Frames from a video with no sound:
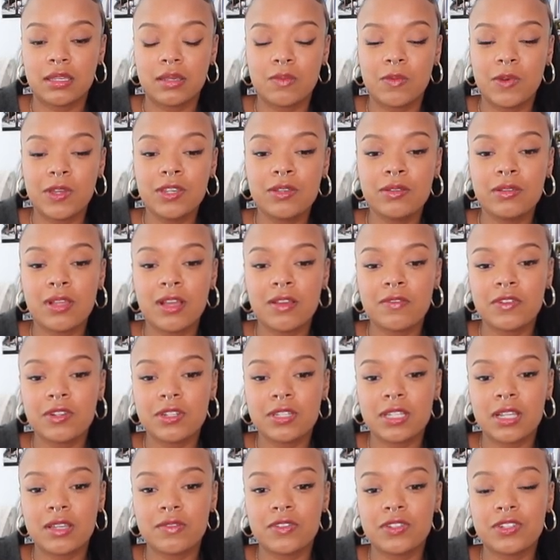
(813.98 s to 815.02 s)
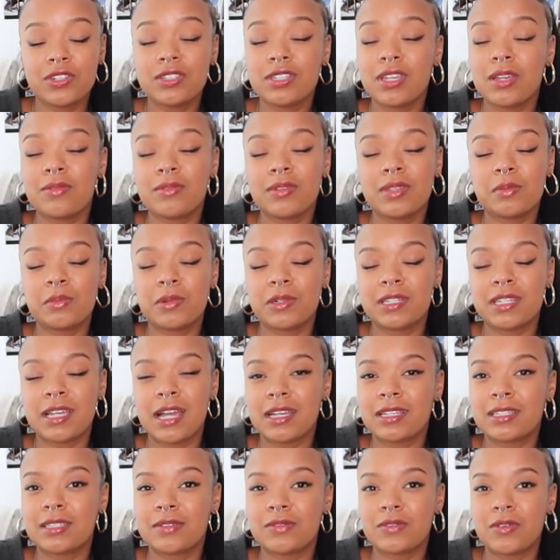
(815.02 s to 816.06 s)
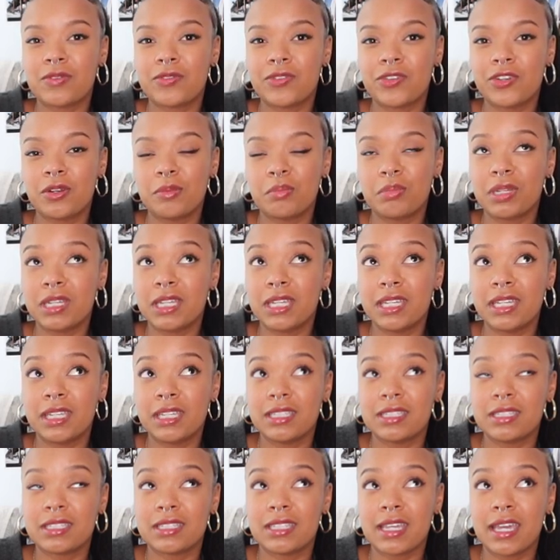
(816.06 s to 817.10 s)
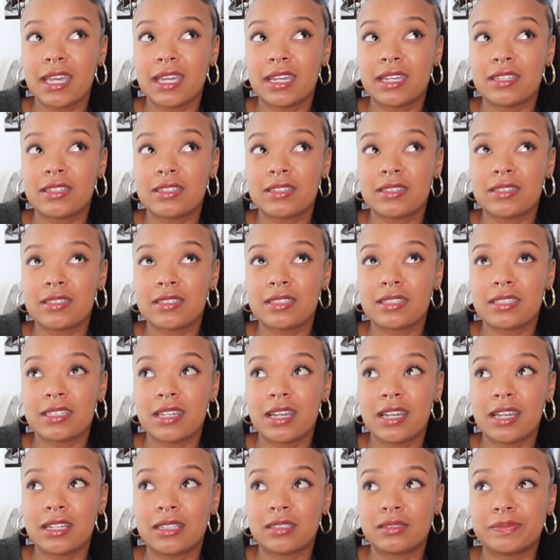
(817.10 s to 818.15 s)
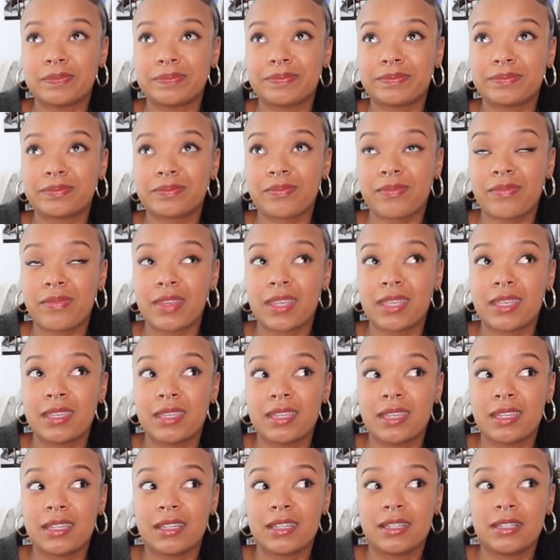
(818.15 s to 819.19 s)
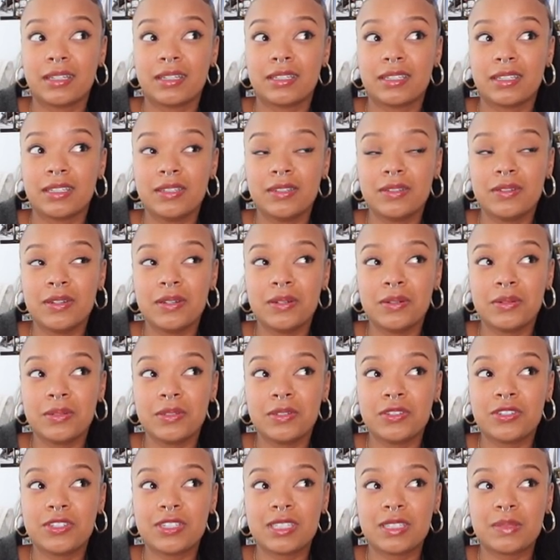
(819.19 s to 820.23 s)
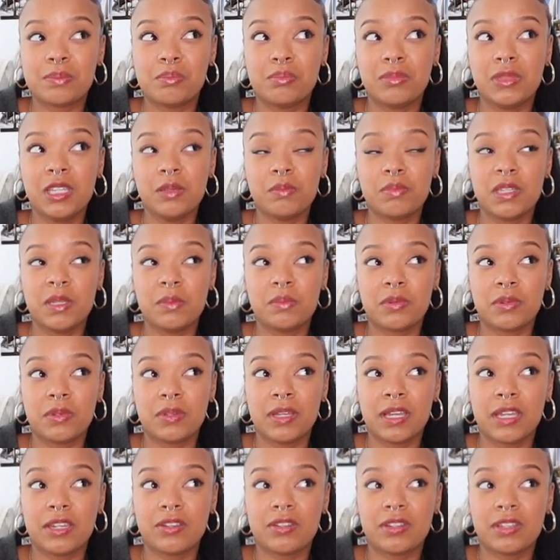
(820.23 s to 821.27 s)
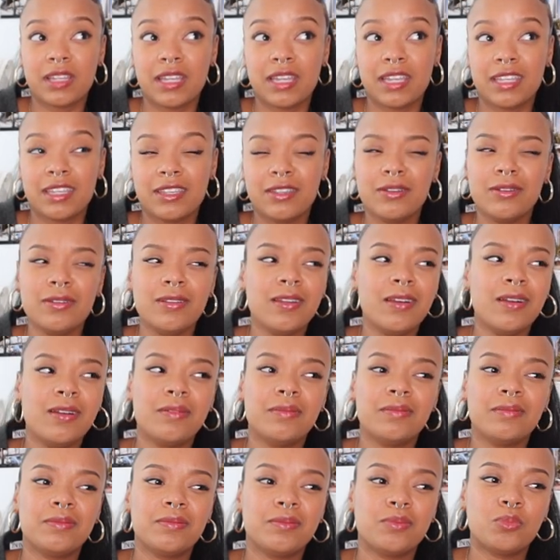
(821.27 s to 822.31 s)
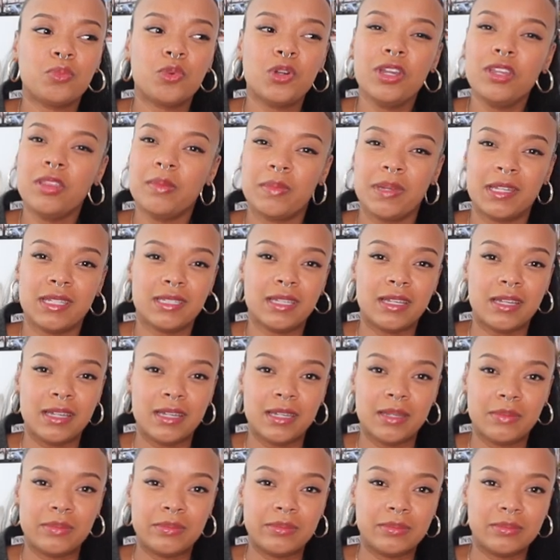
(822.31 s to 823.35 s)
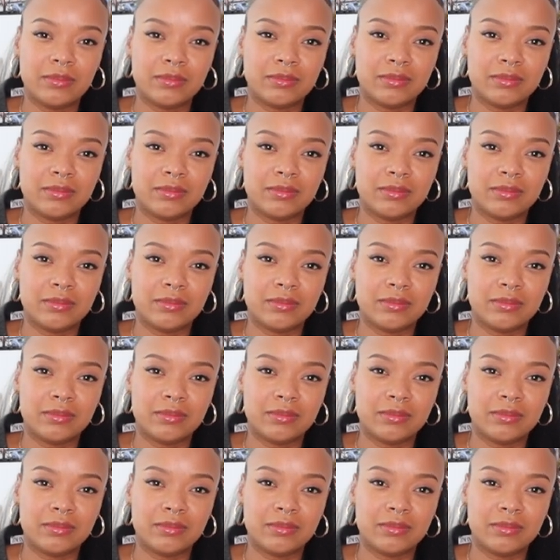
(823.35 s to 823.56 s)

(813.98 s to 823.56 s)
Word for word: when you love yourself, you just get really protective over your peace and, um, you know, you just meet people and you're like, you're not worth my time.